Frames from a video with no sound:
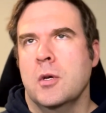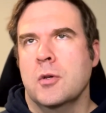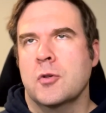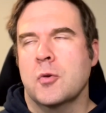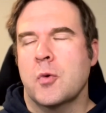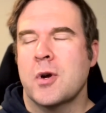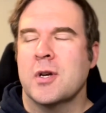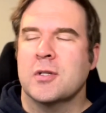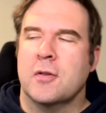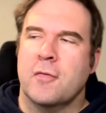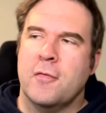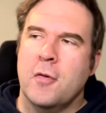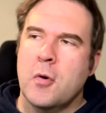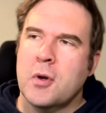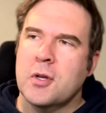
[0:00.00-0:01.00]
So whereas the
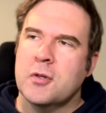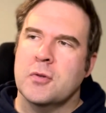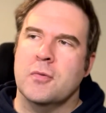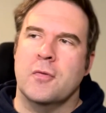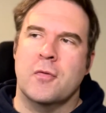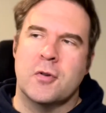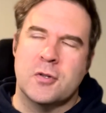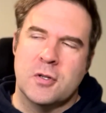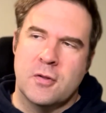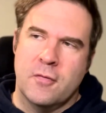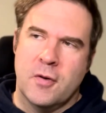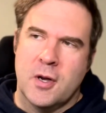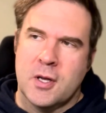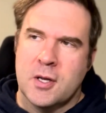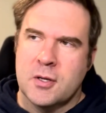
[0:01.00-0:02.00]
focus versus the
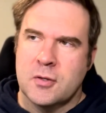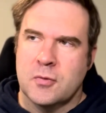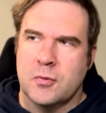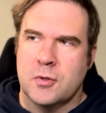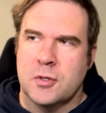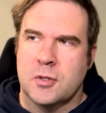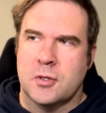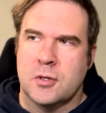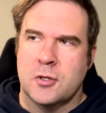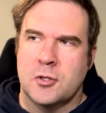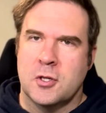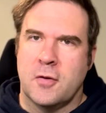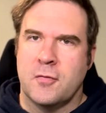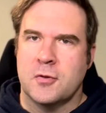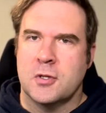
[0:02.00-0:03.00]
Vikings was on
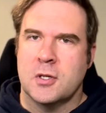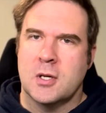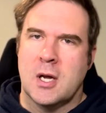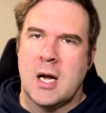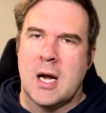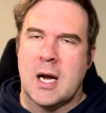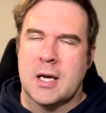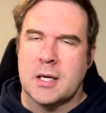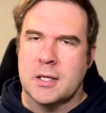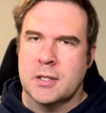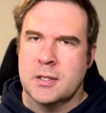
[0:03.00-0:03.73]
Jefferson and Hawk